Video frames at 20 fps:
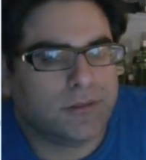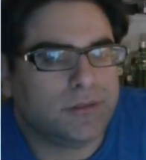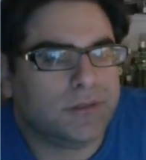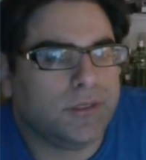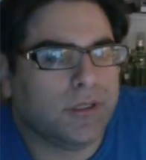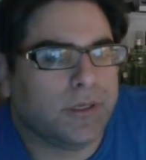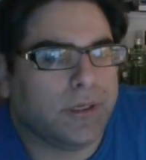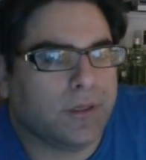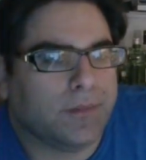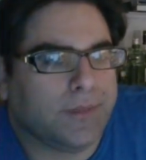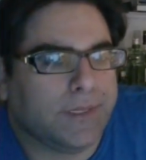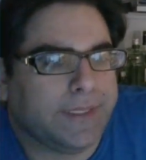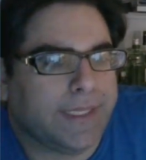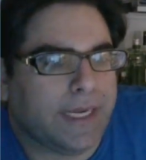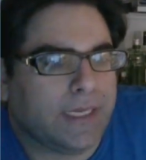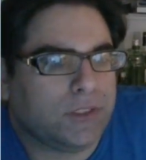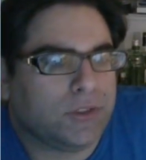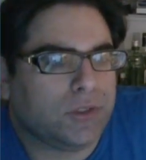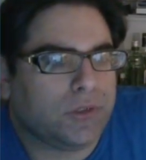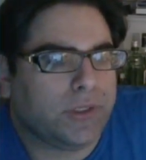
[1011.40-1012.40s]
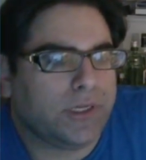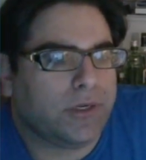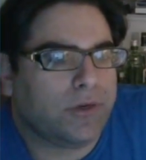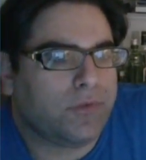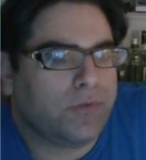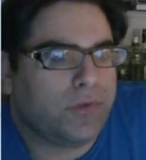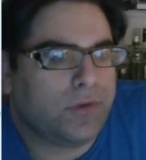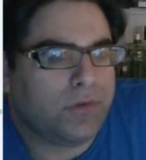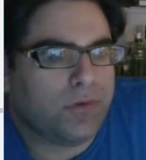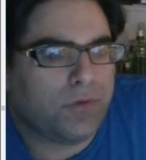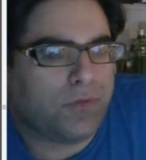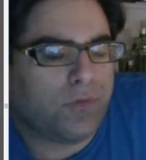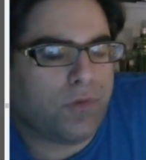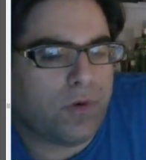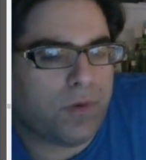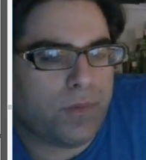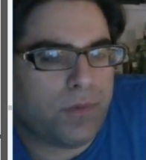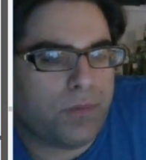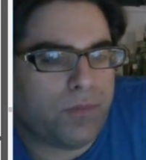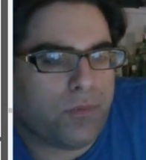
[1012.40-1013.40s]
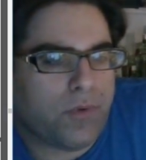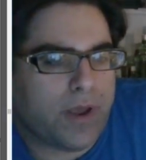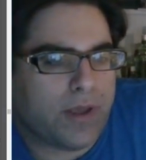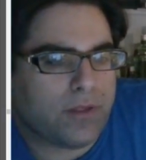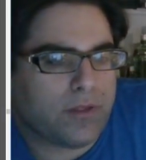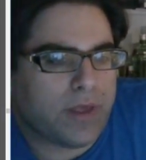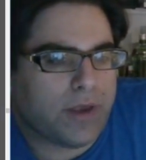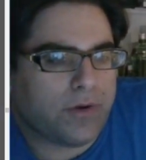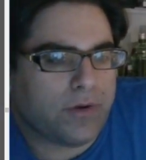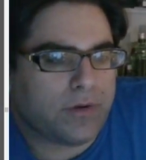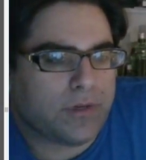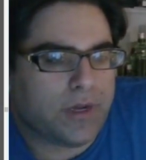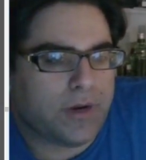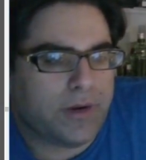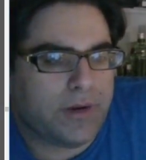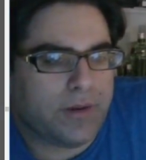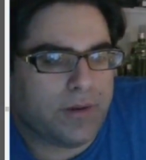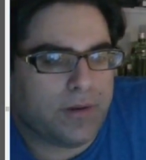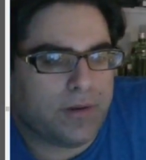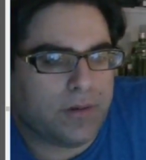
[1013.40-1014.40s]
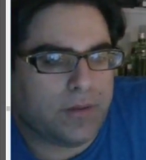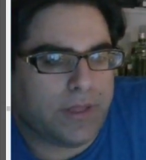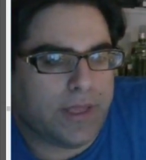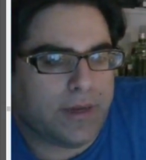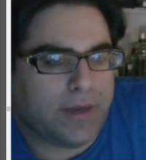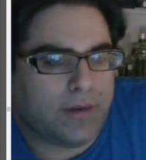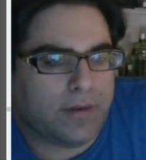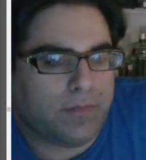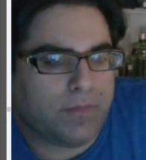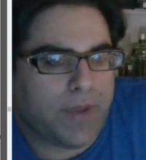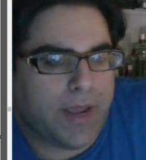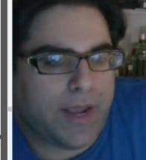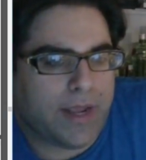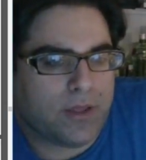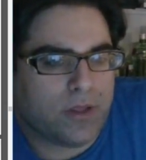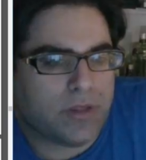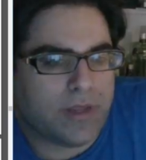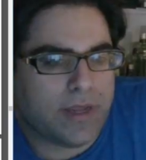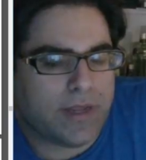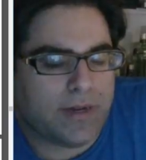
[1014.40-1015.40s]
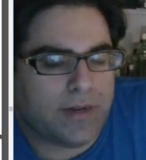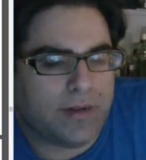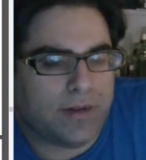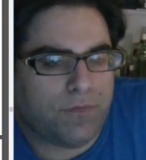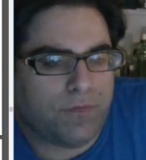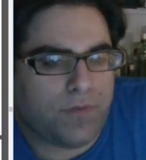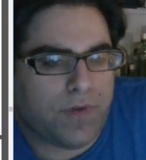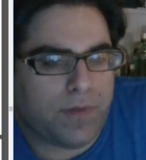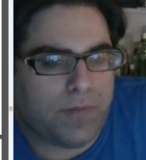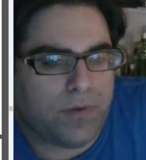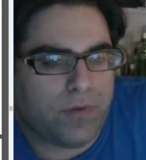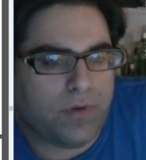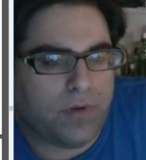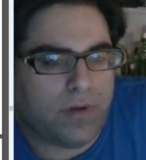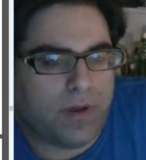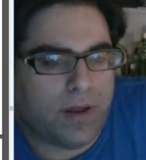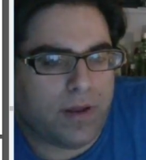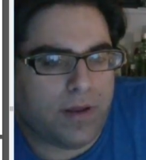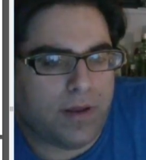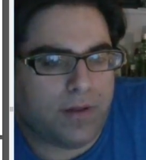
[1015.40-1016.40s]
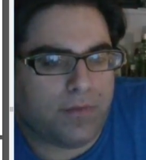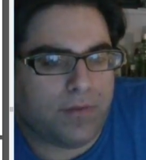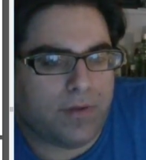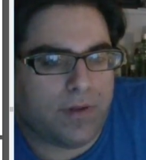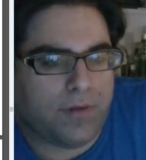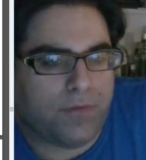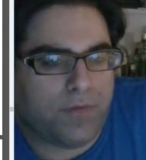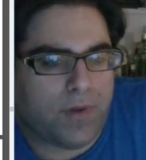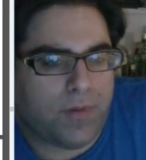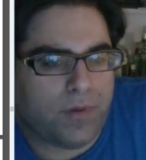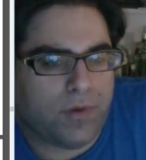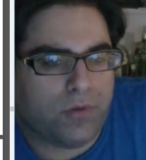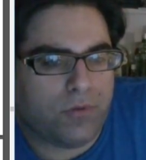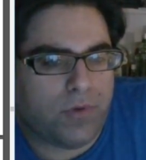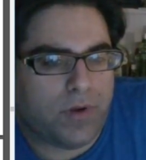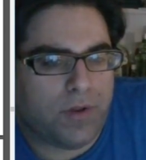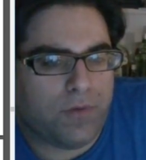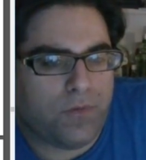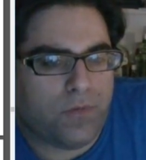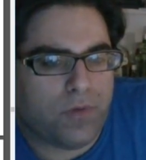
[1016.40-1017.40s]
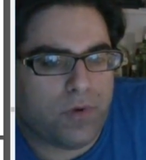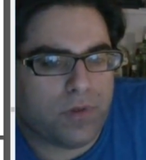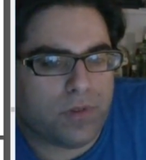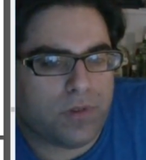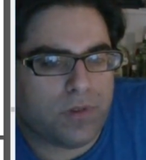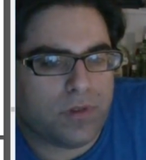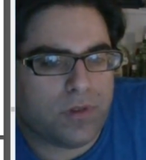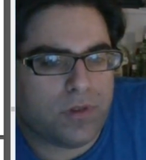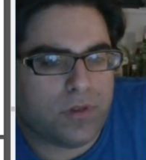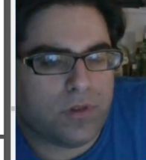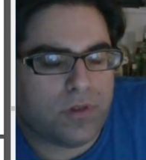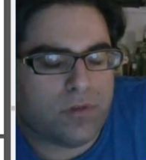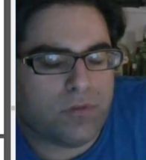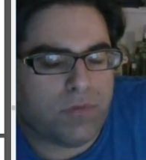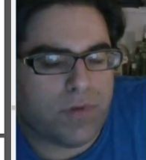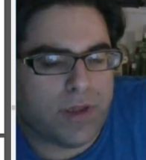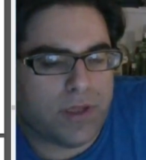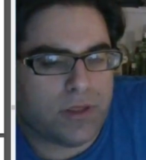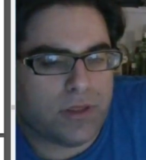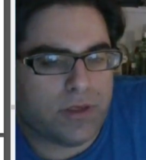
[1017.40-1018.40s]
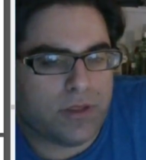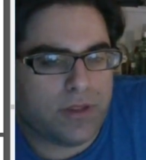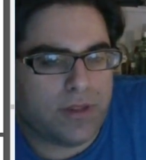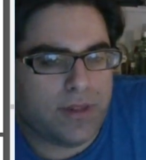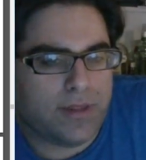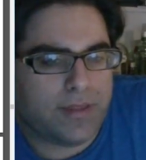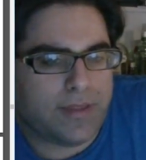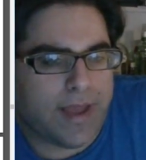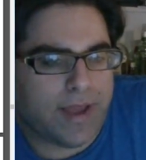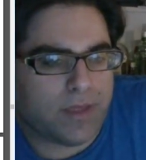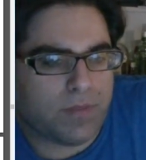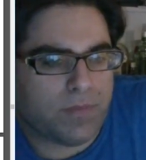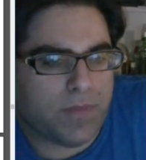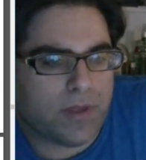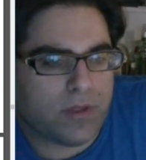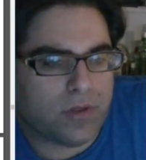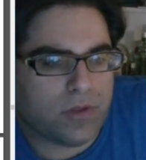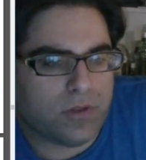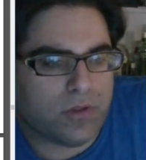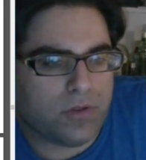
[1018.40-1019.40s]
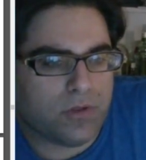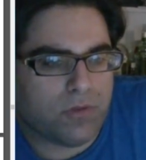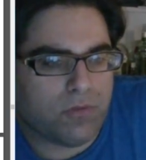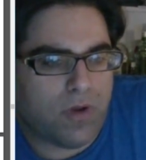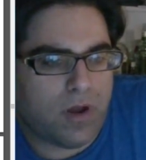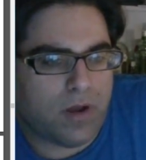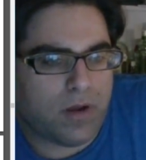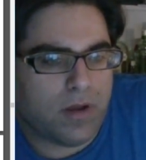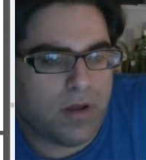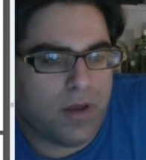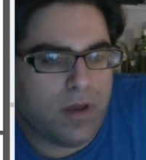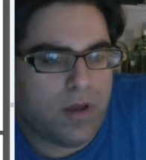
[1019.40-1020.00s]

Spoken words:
during a potential interview of former Press Secretary Clinton, Page stated in February 24th, 2016 text message to Strzok,